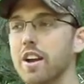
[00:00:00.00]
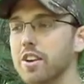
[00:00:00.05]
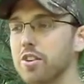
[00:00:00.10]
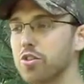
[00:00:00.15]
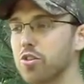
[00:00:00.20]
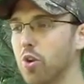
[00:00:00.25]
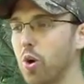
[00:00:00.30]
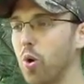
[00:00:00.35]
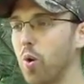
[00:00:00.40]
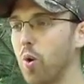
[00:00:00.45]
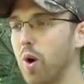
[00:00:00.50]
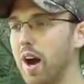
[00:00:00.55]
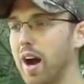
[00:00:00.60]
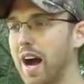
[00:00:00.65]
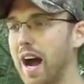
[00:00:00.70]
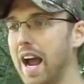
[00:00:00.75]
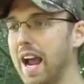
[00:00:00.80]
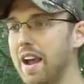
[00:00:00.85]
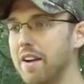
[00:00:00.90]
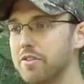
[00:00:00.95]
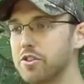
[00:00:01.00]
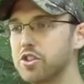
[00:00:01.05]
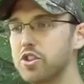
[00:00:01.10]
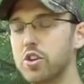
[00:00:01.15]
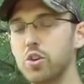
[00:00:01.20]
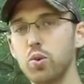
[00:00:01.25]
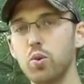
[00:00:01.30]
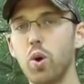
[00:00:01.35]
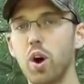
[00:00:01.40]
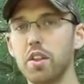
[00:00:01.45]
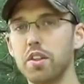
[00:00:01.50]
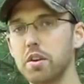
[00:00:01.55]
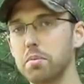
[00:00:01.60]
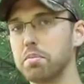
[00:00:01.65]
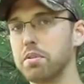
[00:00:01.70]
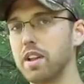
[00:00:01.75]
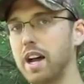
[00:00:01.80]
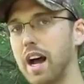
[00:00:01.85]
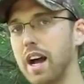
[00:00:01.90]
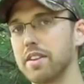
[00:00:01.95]
So uh, I have two other
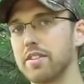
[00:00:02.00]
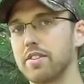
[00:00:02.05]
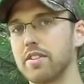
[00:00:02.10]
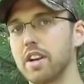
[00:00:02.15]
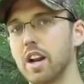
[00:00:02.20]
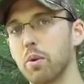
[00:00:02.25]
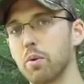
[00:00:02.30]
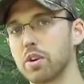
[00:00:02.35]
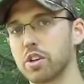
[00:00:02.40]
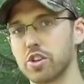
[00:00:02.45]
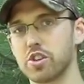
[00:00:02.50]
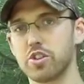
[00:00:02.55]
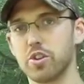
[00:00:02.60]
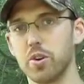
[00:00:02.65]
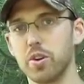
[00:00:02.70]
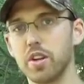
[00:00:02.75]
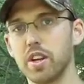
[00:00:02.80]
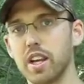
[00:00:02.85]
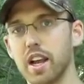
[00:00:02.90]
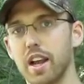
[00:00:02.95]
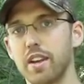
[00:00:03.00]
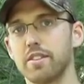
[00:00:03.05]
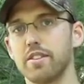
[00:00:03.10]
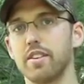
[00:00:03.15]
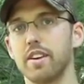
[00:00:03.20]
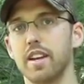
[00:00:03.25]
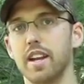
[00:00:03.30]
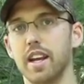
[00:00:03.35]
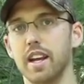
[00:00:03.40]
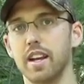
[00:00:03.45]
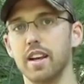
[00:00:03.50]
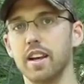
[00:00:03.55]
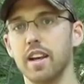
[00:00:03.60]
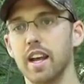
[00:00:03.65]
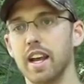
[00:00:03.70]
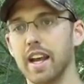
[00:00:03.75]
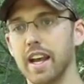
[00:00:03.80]
plots that I want to show you guys today